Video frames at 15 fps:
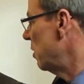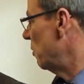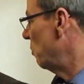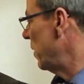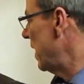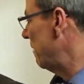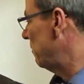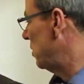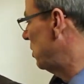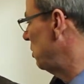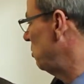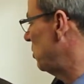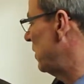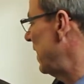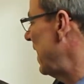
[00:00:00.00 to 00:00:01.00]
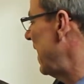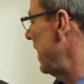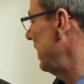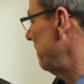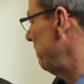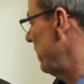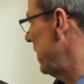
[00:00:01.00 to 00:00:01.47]
we have to choose
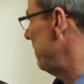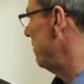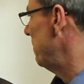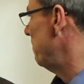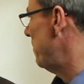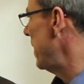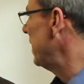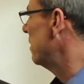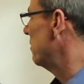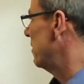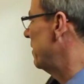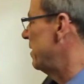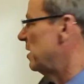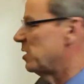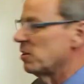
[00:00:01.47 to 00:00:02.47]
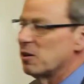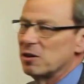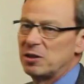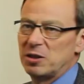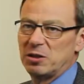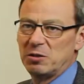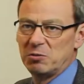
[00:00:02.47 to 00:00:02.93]
that even bigger than this
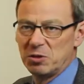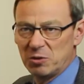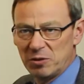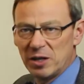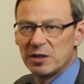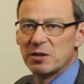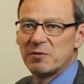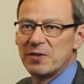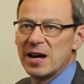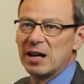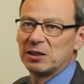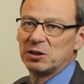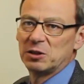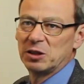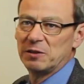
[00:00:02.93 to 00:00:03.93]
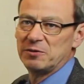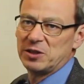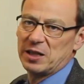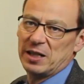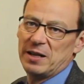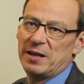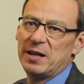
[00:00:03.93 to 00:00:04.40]
R2, so another factor of,
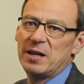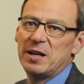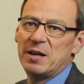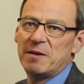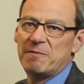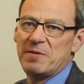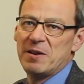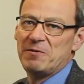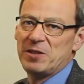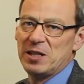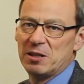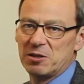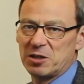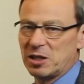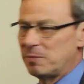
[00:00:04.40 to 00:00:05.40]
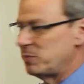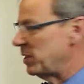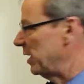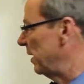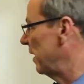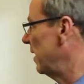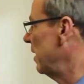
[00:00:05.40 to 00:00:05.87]
say, 50 or
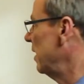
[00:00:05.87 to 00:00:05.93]
something.